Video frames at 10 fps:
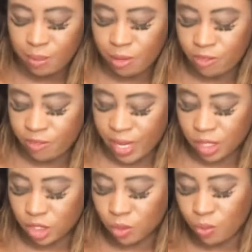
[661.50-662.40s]
of
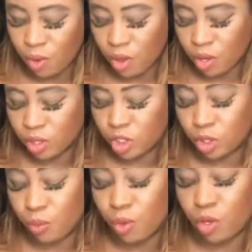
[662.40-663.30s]
faith towards
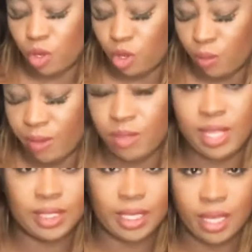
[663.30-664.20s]
someone, whoever
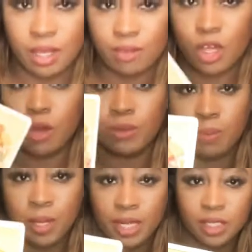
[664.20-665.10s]
this King of Cups
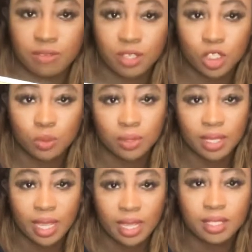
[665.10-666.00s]

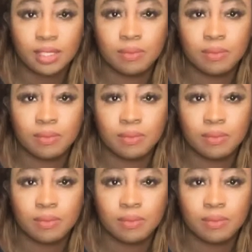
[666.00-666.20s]
individual is.